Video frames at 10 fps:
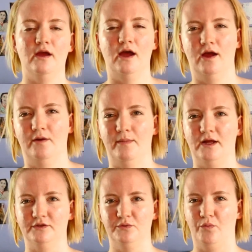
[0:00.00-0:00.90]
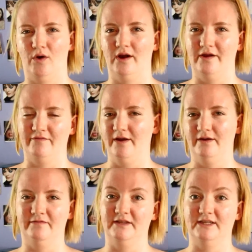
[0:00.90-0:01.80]
I'll do more
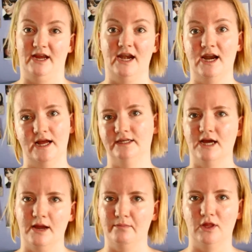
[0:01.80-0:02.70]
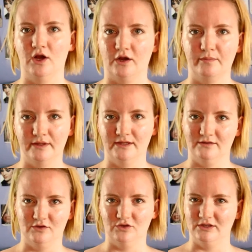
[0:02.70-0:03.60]
if it's like a nighttime look, but
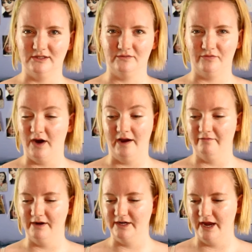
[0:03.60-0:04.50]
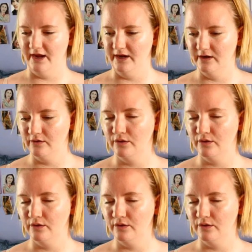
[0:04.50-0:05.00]
this is just for every day.